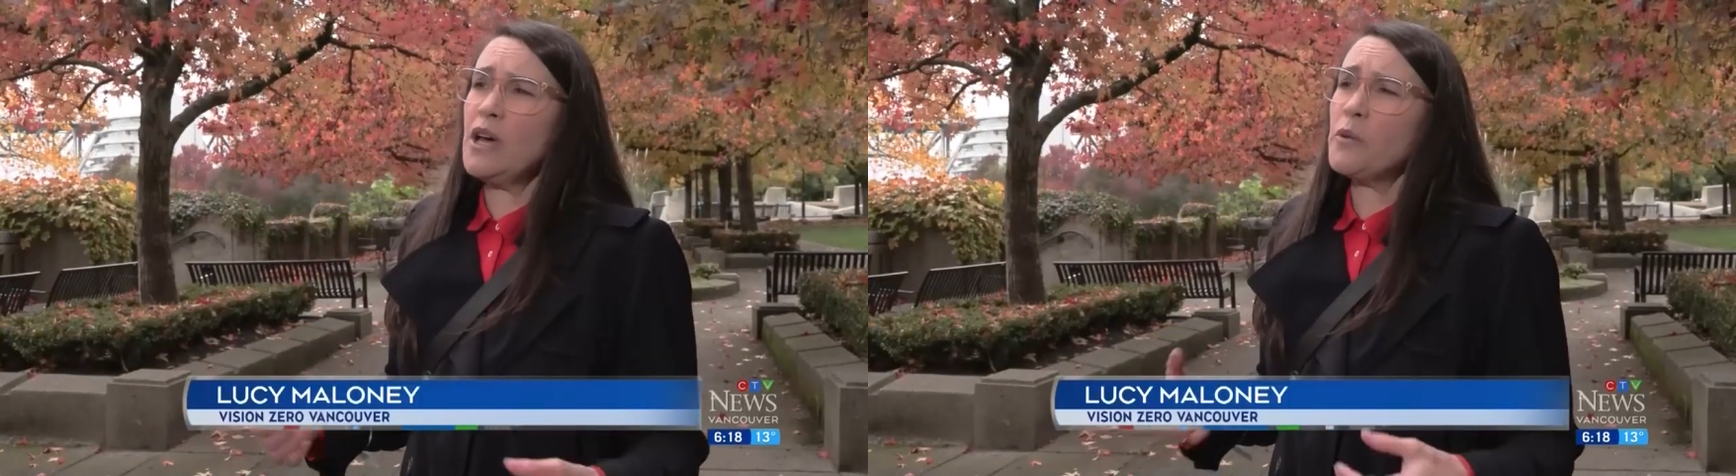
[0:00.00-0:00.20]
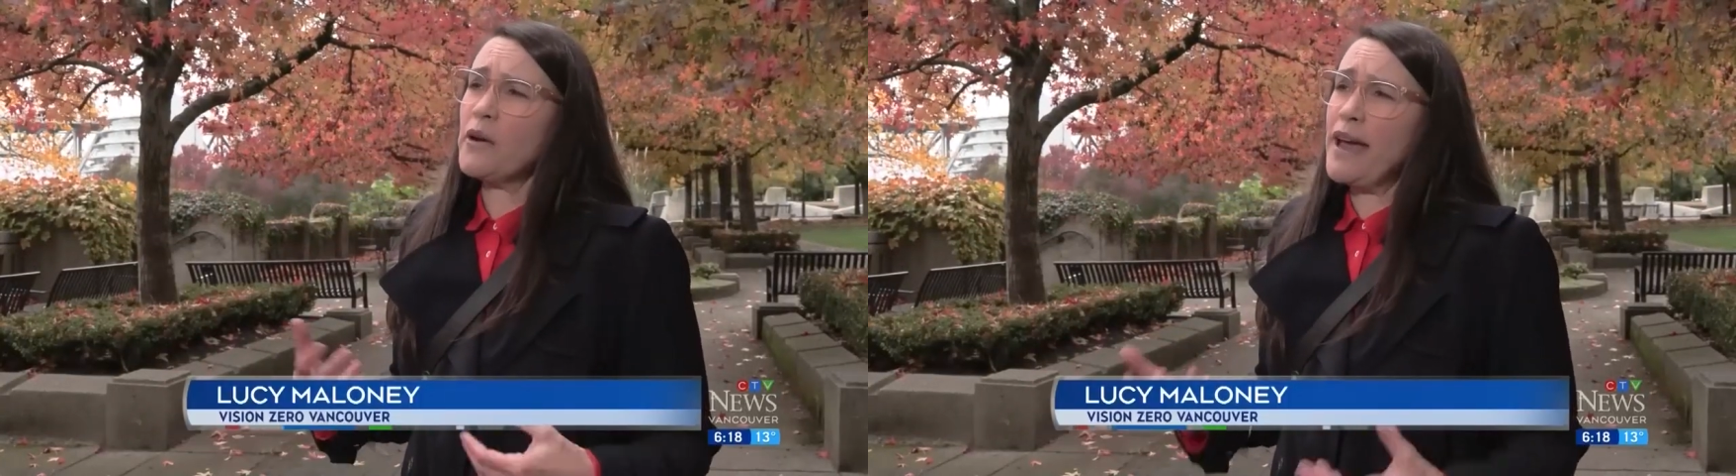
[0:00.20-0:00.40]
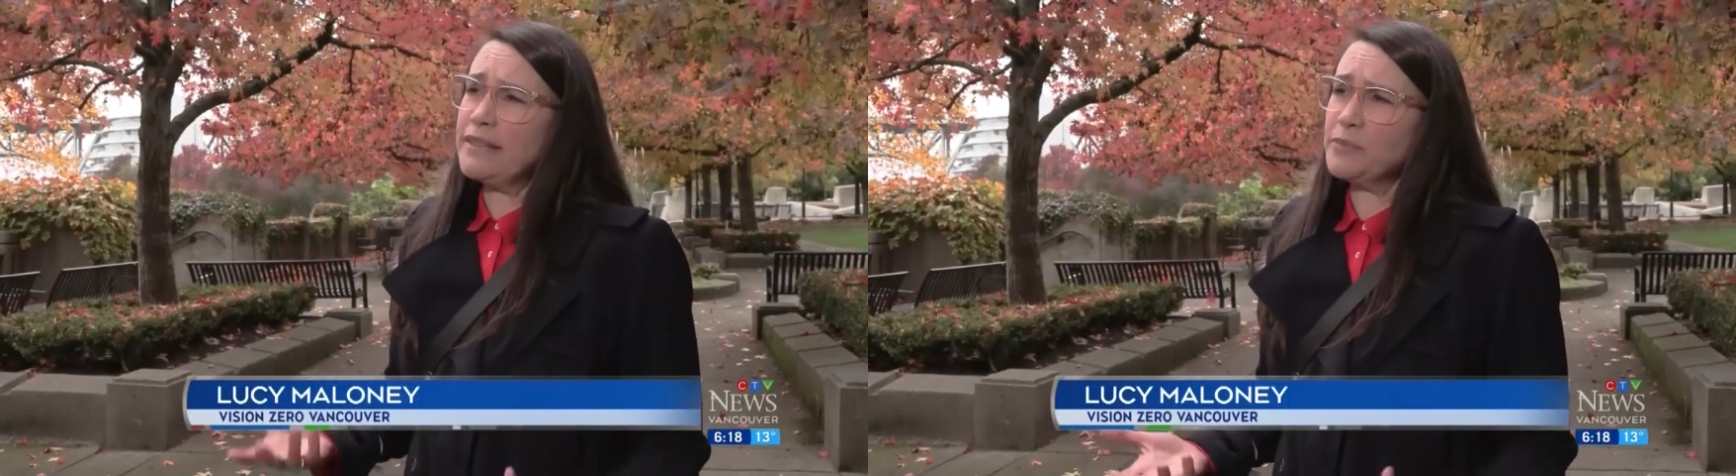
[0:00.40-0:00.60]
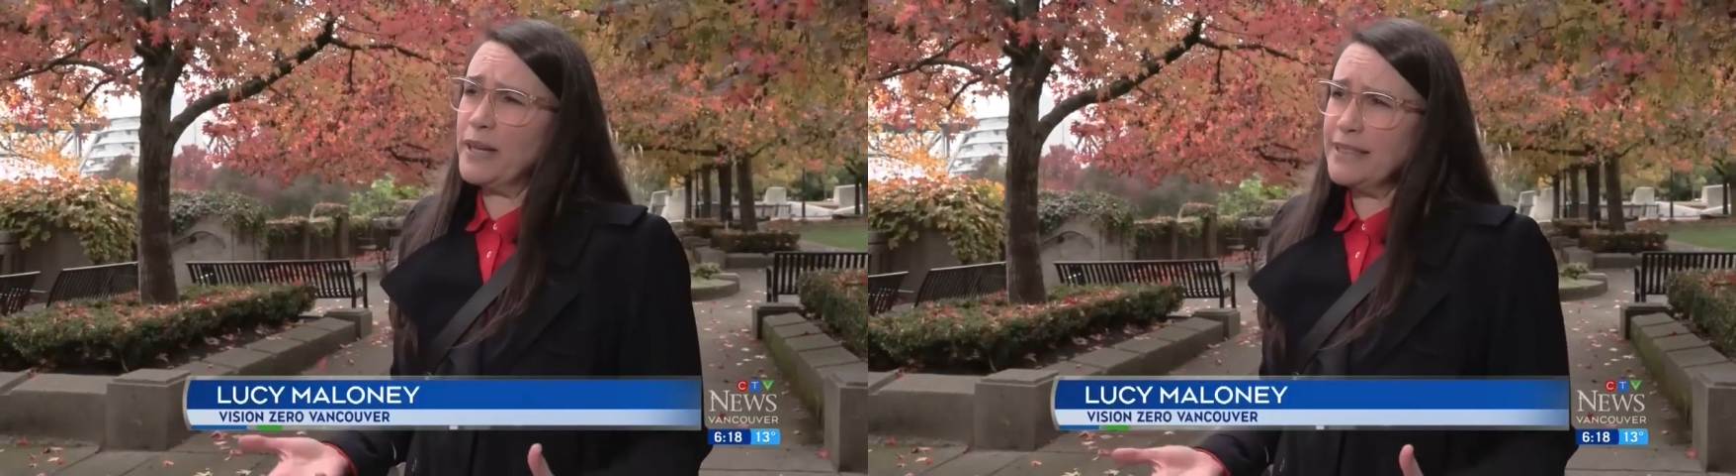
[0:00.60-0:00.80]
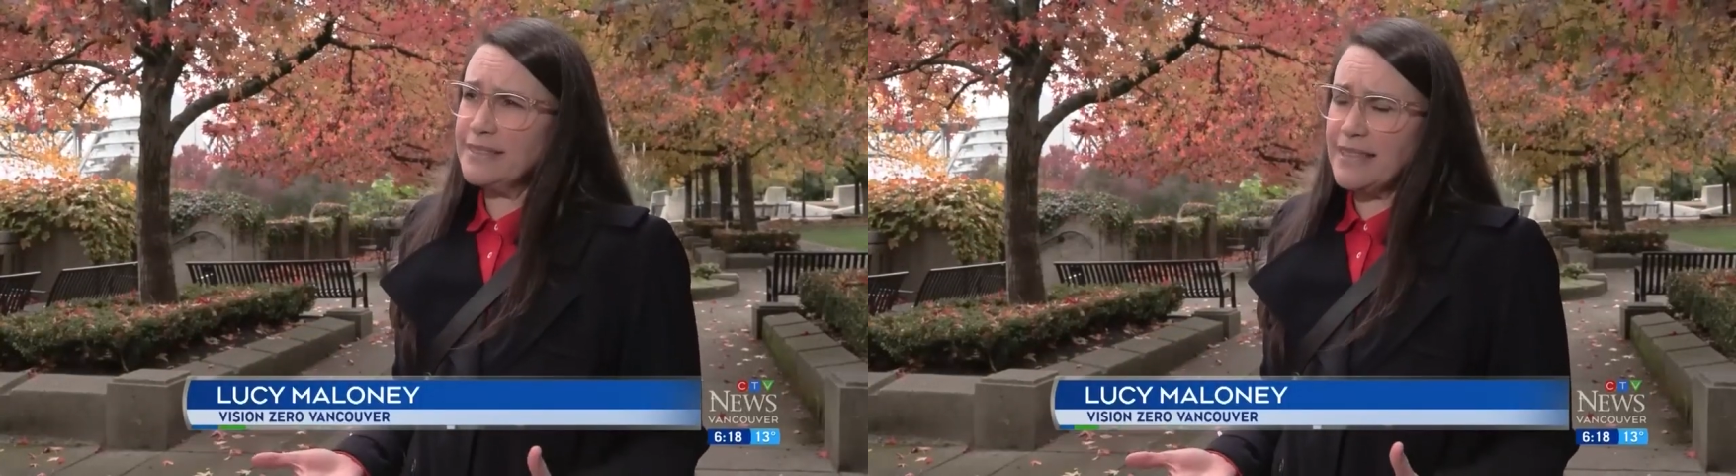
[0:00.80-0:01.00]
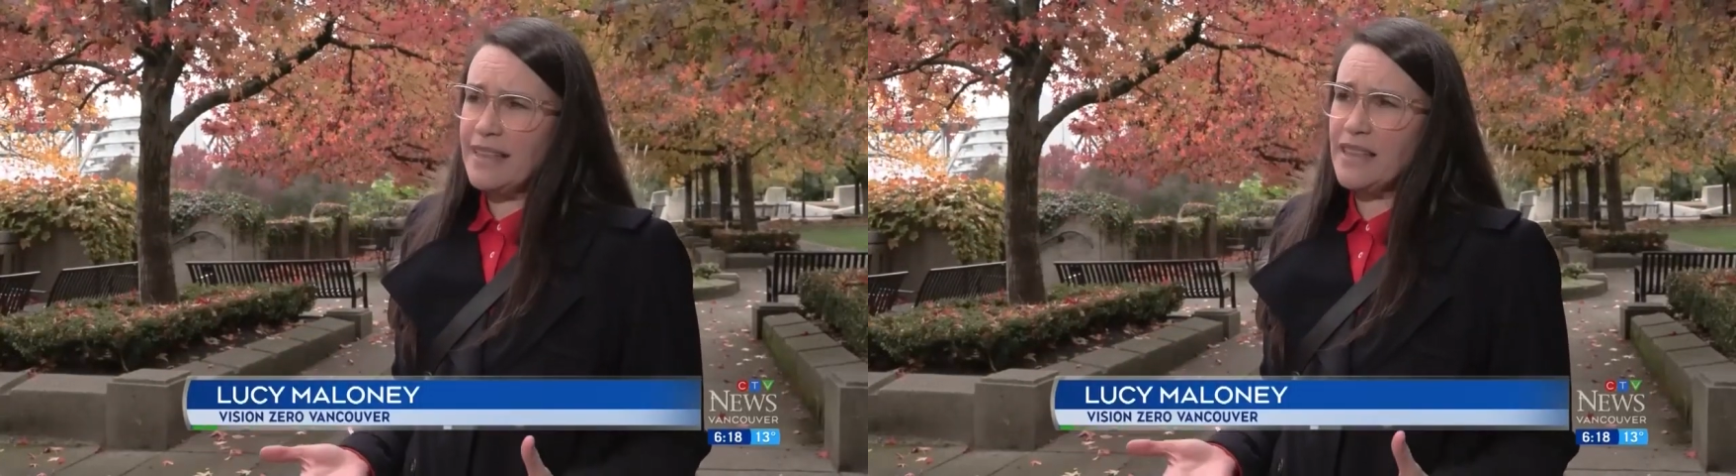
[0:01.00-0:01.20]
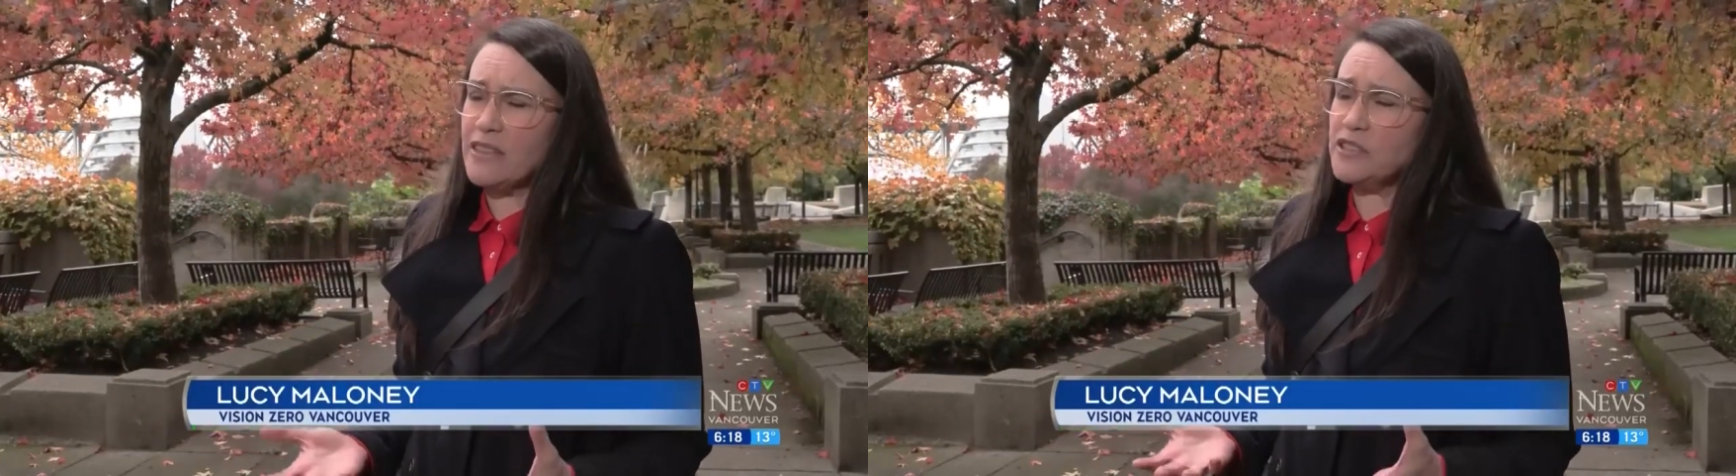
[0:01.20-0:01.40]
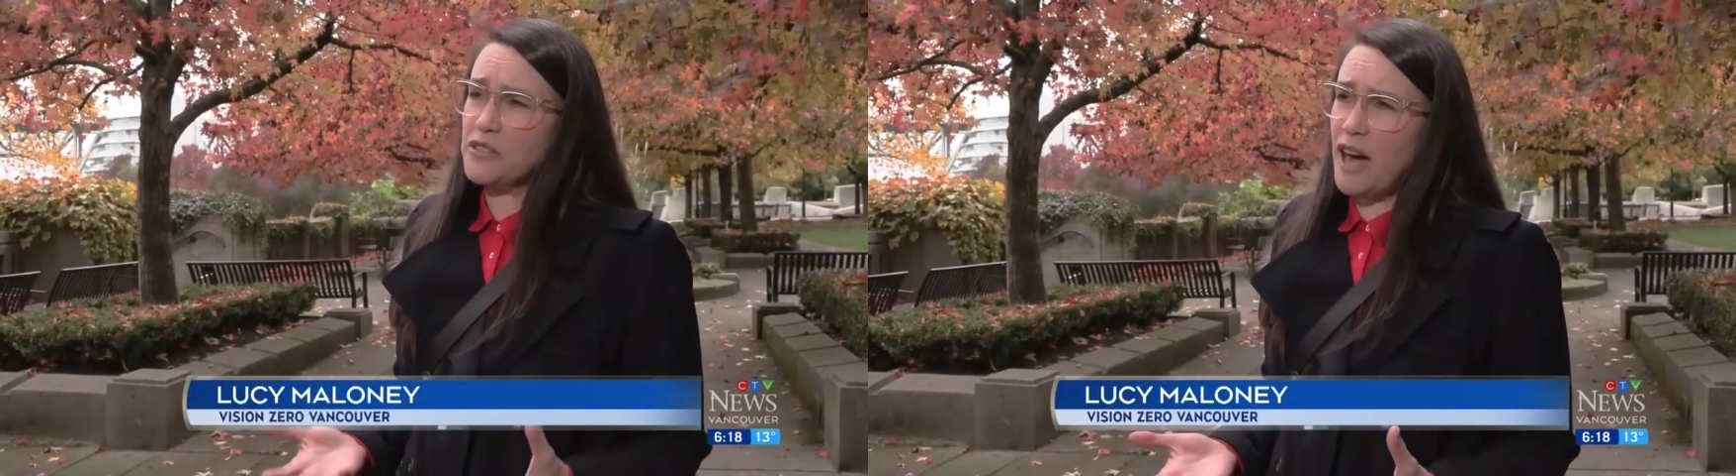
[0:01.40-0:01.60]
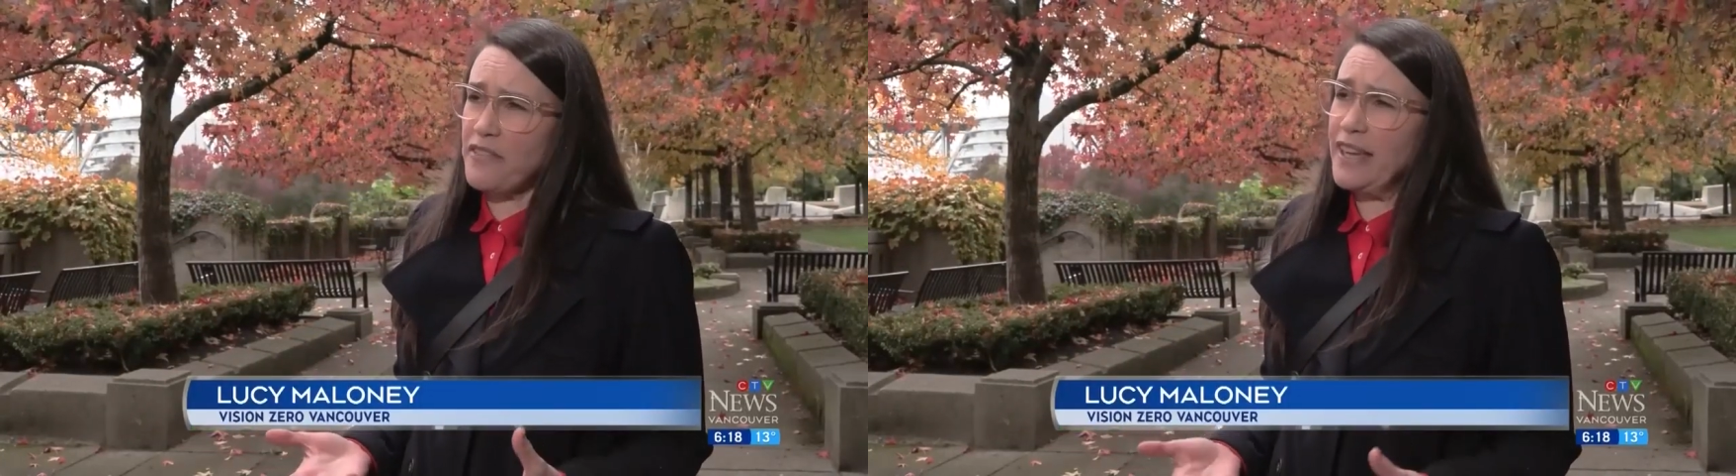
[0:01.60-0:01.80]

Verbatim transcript: whereas we can see that the driver